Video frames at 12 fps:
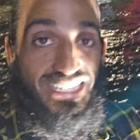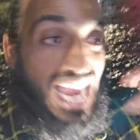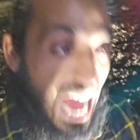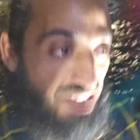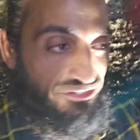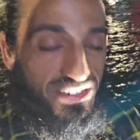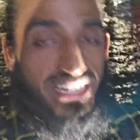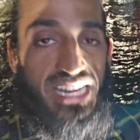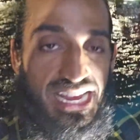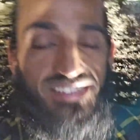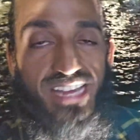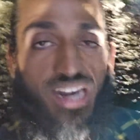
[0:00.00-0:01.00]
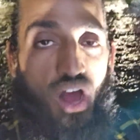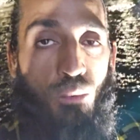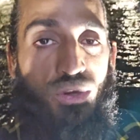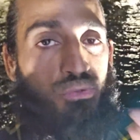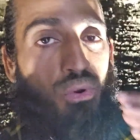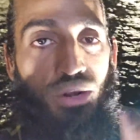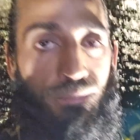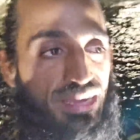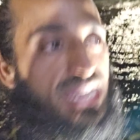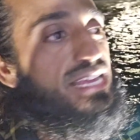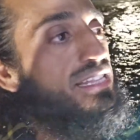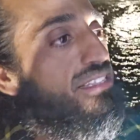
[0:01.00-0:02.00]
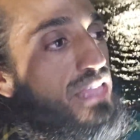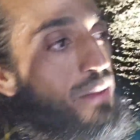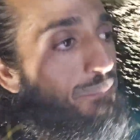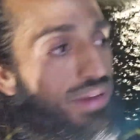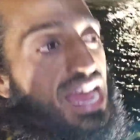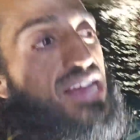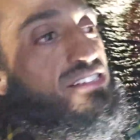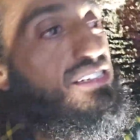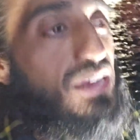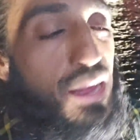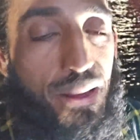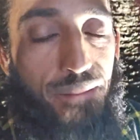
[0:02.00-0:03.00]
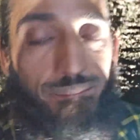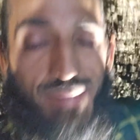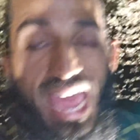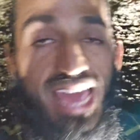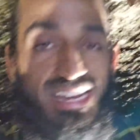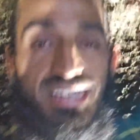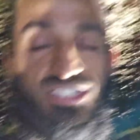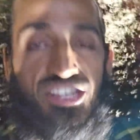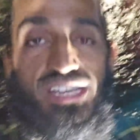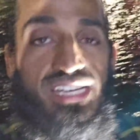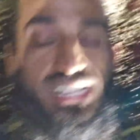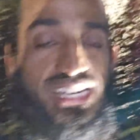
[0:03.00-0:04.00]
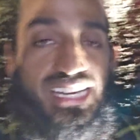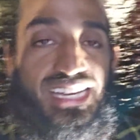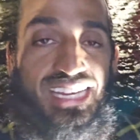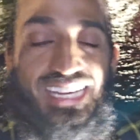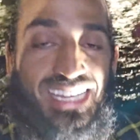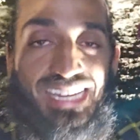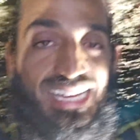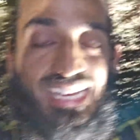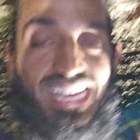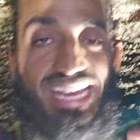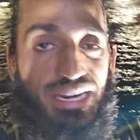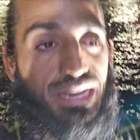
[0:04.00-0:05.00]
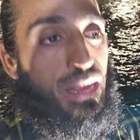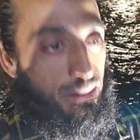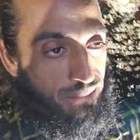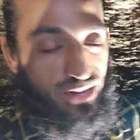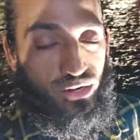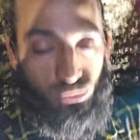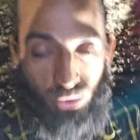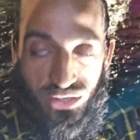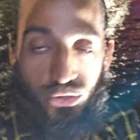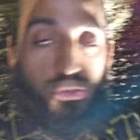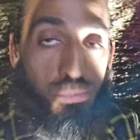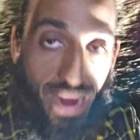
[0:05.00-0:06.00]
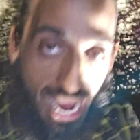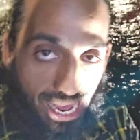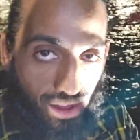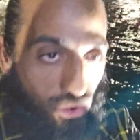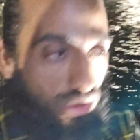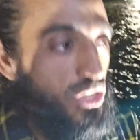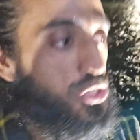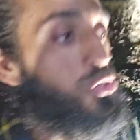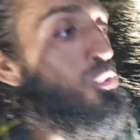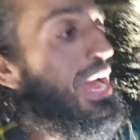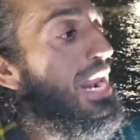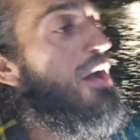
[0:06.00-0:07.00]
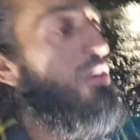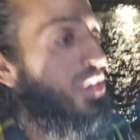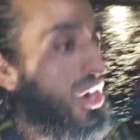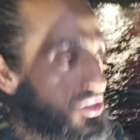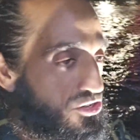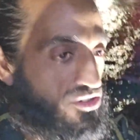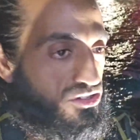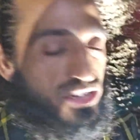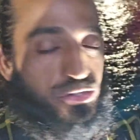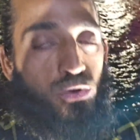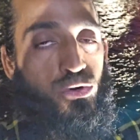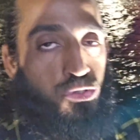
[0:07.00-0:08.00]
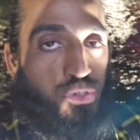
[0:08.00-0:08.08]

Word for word: laughing is and always will be the best medicine. Because when you smile, you allow consciousness, your